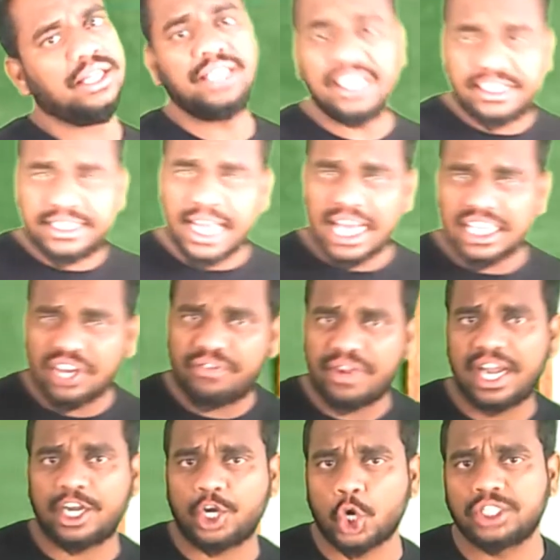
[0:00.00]
This charge of
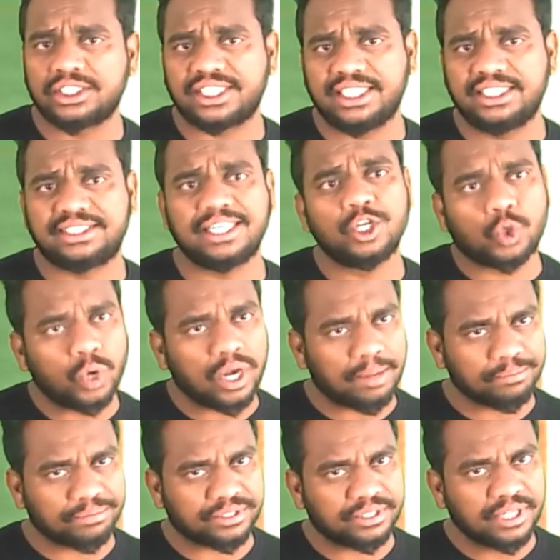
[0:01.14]
electrons is in
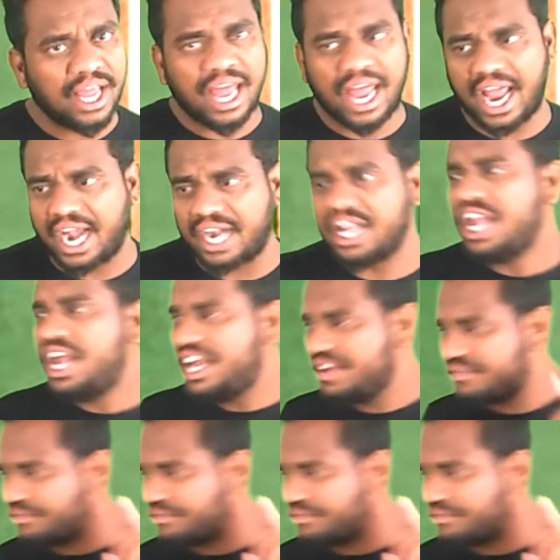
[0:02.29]
coulombs, and